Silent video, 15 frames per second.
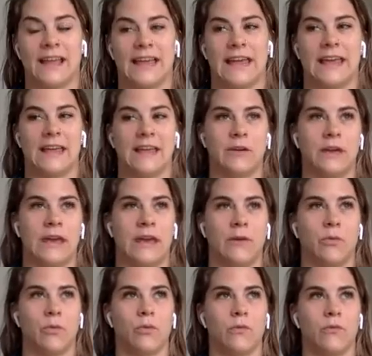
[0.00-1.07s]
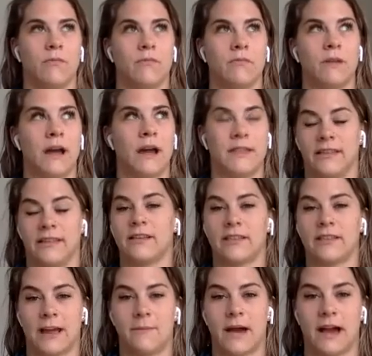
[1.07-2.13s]
like I think this
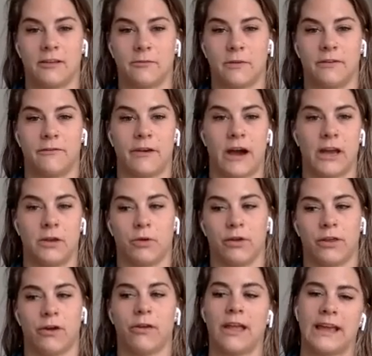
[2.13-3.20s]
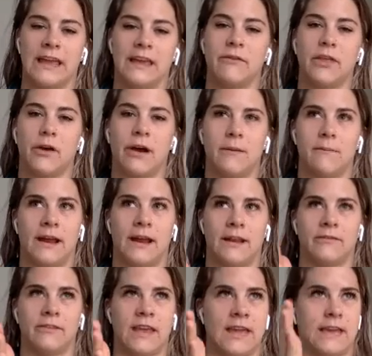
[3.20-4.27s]
time has been valuable, though. Like, even though I might
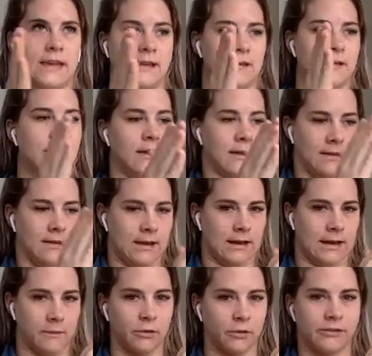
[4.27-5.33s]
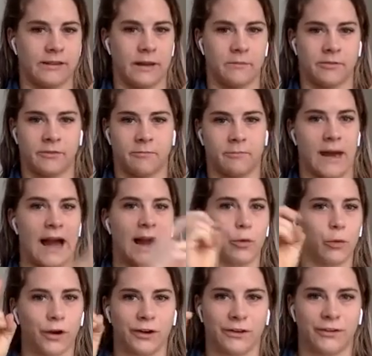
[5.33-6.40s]
have taken a couple of steps
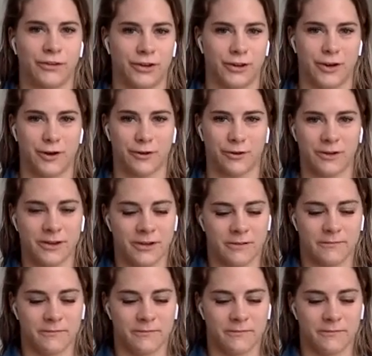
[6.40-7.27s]
backwards, you know,